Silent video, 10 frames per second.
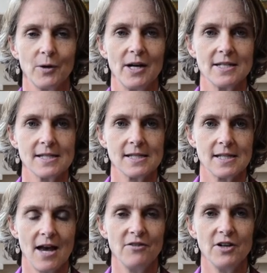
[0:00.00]
grades
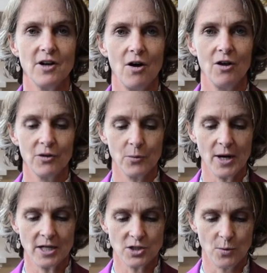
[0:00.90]
7 all the
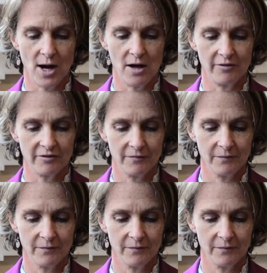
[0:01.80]
way to 12.